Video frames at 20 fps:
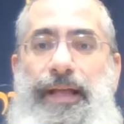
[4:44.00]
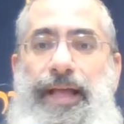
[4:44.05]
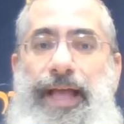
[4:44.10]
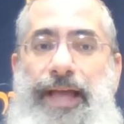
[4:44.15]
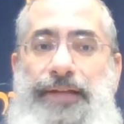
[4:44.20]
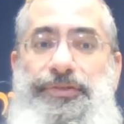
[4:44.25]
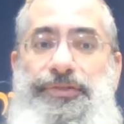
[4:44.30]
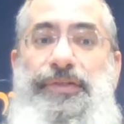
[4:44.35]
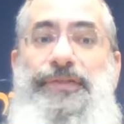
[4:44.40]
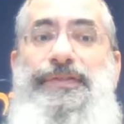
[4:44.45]

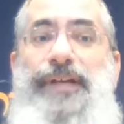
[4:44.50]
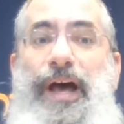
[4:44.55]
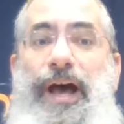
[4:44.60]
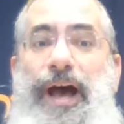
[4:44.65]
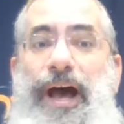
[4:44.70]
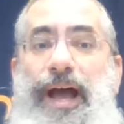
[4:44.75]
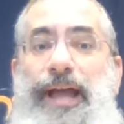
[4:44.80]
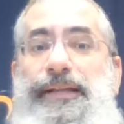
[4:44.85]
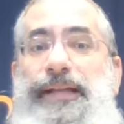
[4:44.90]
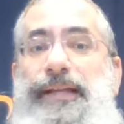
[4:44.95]
And just to
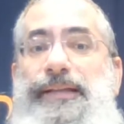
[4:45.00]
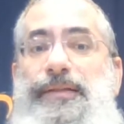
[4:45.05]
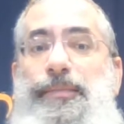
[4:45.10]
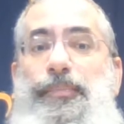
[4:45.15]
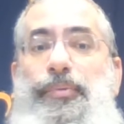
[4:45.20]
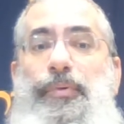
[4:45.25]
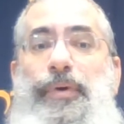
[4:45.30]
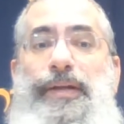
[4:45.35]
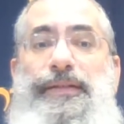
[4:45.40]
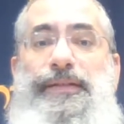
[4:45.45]
highlight the
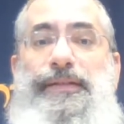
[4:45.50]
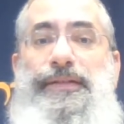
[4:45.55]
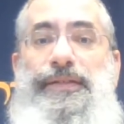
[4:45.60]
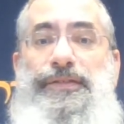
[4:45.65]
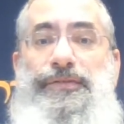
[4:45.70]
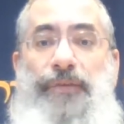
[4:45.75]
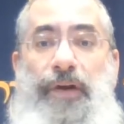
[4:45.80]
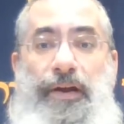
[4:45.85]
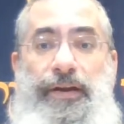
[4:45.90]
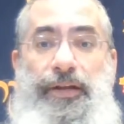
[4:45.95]
point, in the
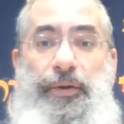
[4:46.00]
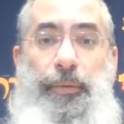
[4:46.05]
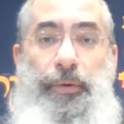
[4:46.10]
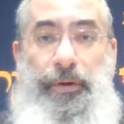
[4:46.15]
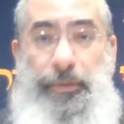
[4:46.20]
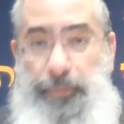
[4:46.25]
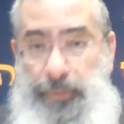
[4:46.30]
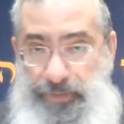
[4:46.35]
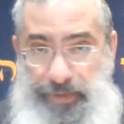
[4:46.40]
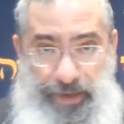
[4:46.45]
Sephardic
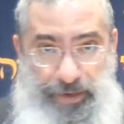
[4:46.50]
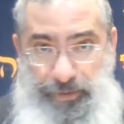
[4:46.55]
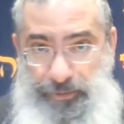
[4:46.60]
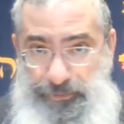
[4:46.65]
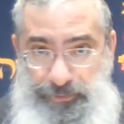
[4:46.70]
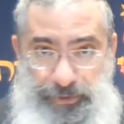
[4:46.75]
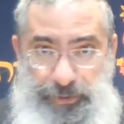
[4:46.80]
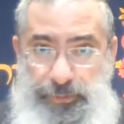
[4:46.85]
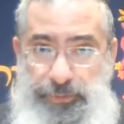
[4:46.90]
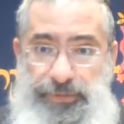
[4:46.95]
world, where they
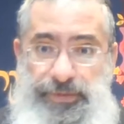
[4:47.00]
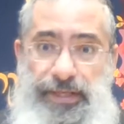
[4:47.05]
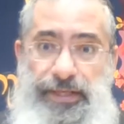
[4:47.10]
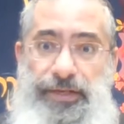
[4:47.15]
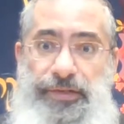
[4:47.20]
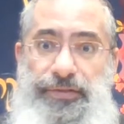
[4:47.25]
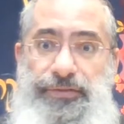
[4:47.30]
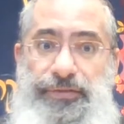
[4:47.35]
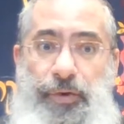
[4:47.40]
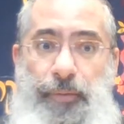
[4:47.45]
don't use
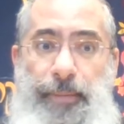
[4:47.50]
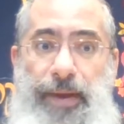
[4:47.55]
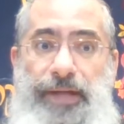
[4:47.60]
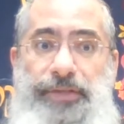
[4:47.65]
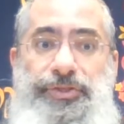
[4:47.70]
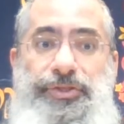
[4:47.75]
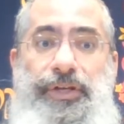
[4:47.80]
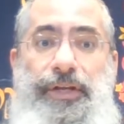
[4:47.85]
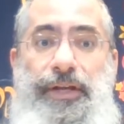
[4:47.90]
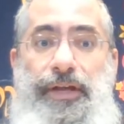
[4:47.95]
Yiddish so
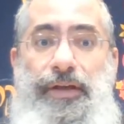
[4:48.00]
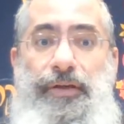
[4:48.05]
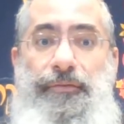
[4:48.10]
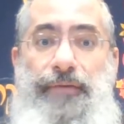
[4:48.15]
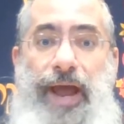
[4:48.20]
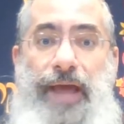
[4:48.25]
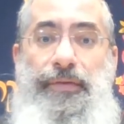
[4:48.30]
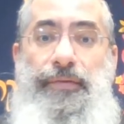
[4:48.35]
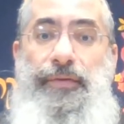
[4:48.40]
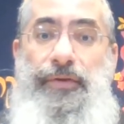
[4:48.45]
much,
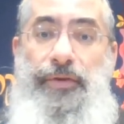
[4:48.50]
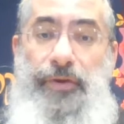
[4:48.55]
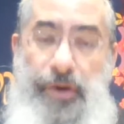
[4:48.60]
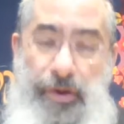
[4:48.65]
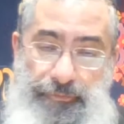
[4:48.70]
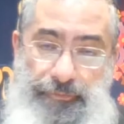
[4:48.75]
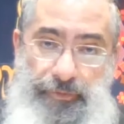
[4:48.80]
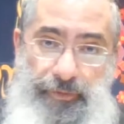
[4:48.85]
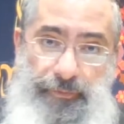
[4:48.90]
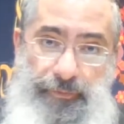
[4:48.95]
rather than
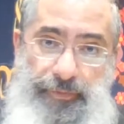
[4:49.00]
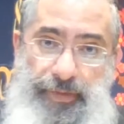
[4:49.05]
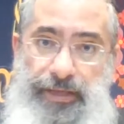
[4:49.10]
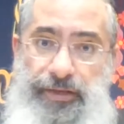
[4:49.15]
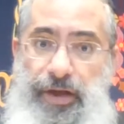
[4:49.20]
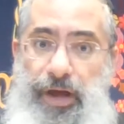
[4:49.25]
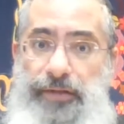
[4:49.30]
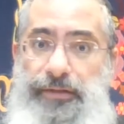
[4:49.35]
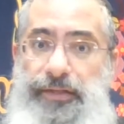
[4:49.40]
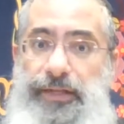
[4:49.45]
Ofruf, they
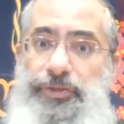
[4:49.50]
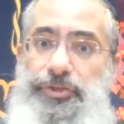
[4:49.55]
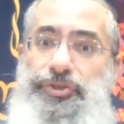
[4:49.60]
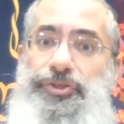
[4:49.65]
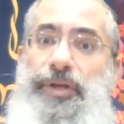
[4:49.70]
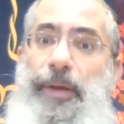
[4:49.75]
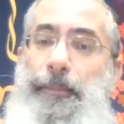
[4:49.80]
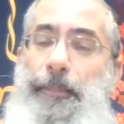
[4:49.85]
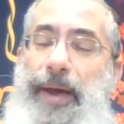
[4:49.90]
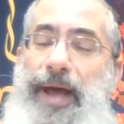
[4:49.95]
call it
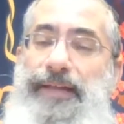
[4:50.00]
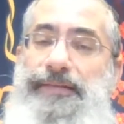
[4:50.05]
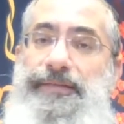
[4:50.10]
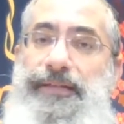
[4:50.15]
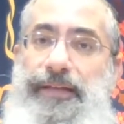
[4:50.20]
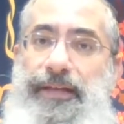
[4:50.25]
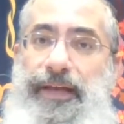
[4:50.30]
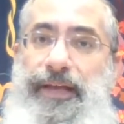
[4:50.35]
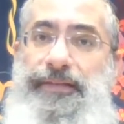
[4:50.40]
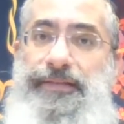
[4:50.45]

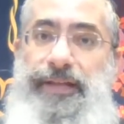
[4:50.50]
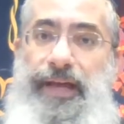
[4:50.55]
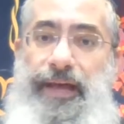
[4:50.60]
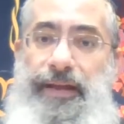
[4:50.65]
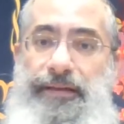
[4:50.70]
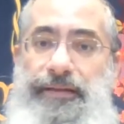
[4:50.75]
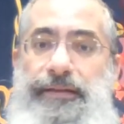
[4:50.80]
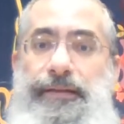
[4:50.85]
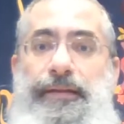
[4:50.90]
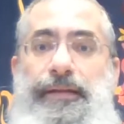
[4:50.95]
Shabbat
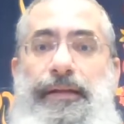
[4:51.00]
Chatan.